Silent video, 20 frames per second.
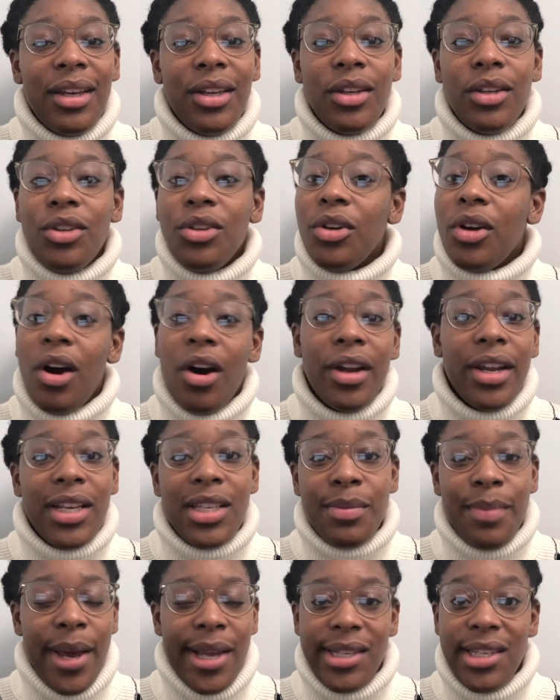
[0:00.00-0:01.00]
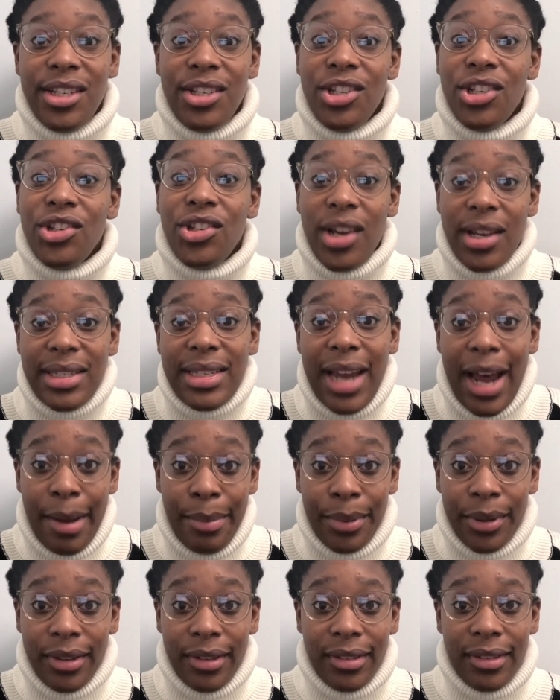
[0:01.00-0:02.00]
You can't expect it to just
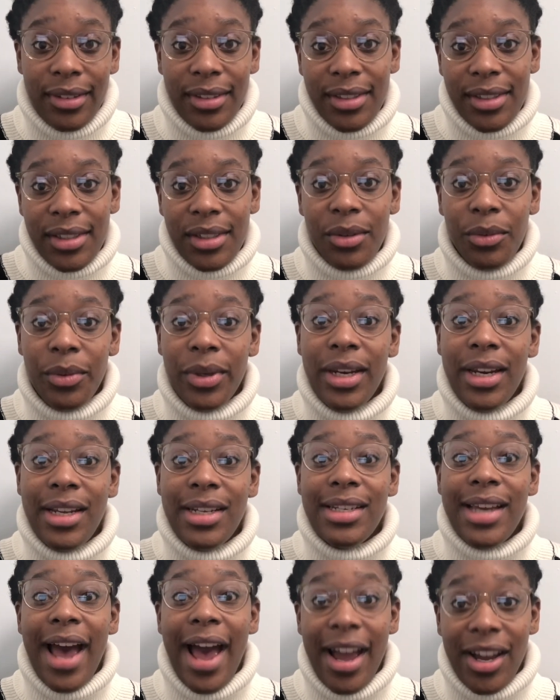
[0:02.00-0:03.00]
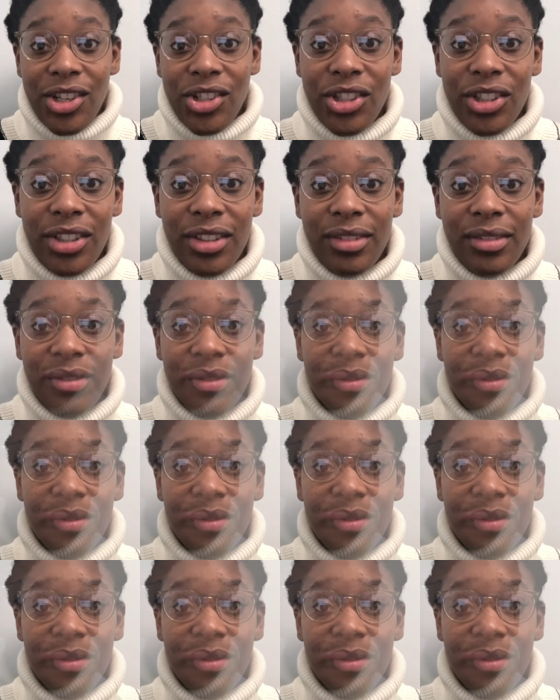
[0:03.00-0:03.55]
happen. We need action.